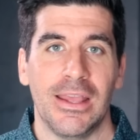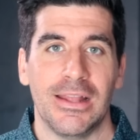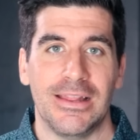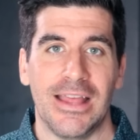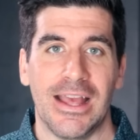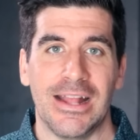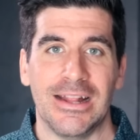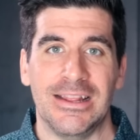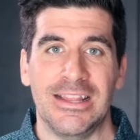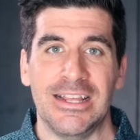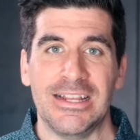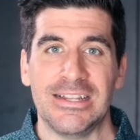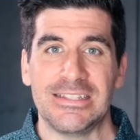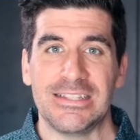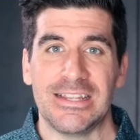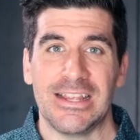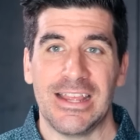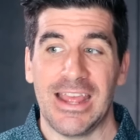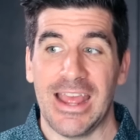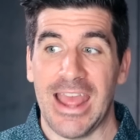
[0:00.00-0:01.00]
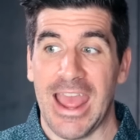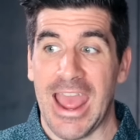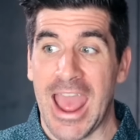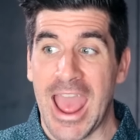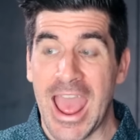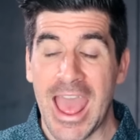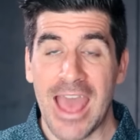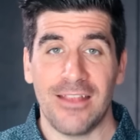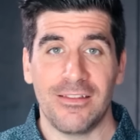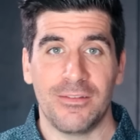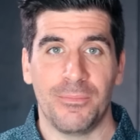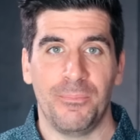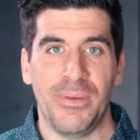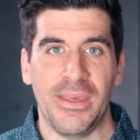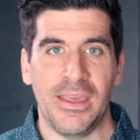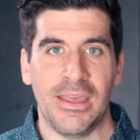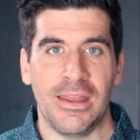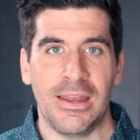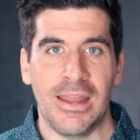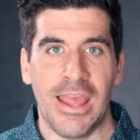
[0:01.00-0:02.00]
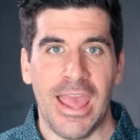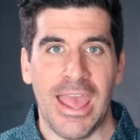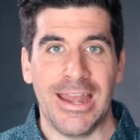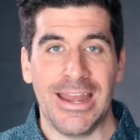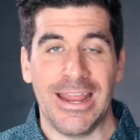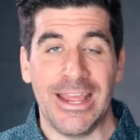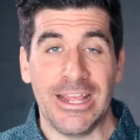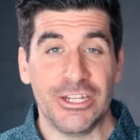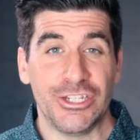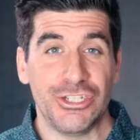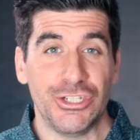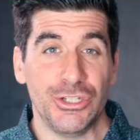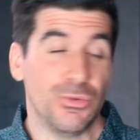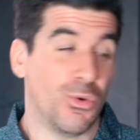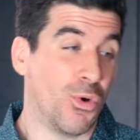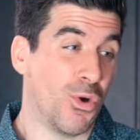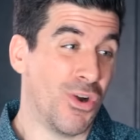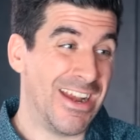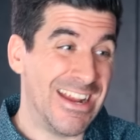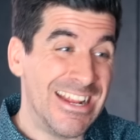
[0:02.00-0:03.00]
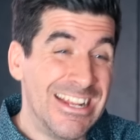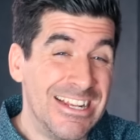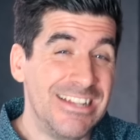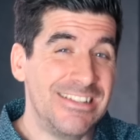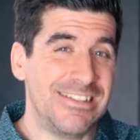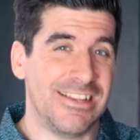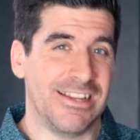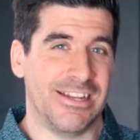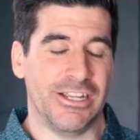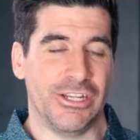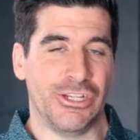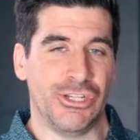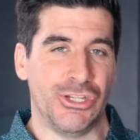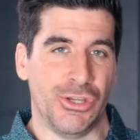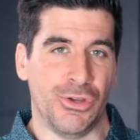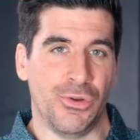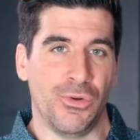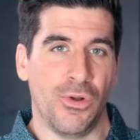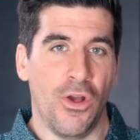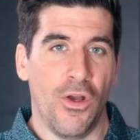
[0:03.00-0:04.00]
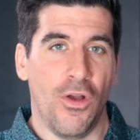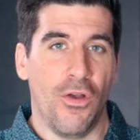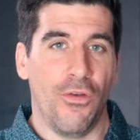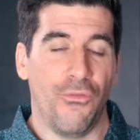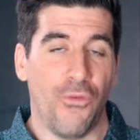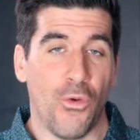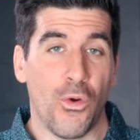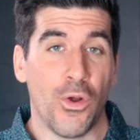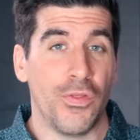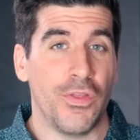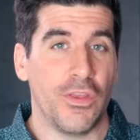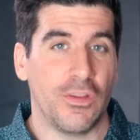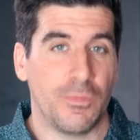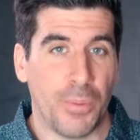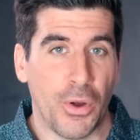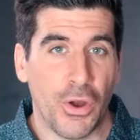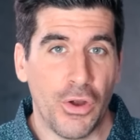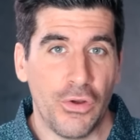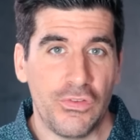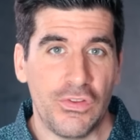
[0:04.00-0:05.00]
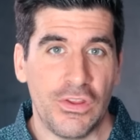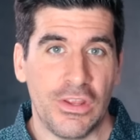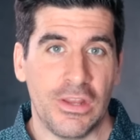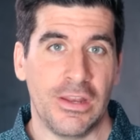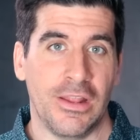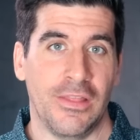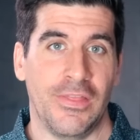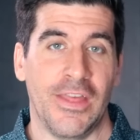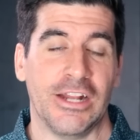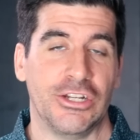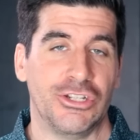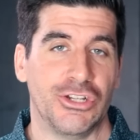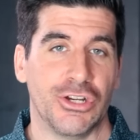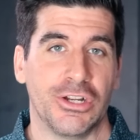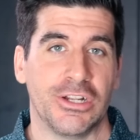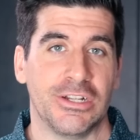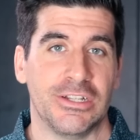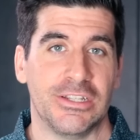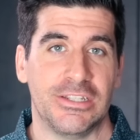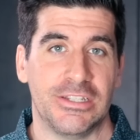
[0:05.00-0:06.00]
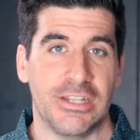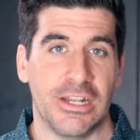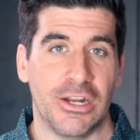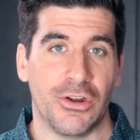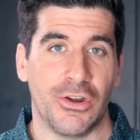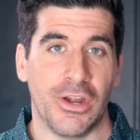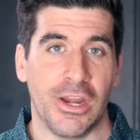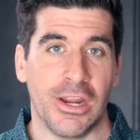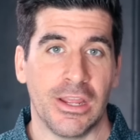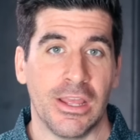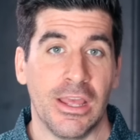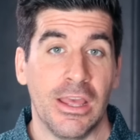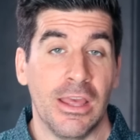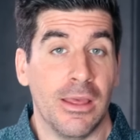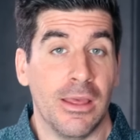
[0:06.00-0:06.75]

that this has been an issue or is an issue for this person that you're considering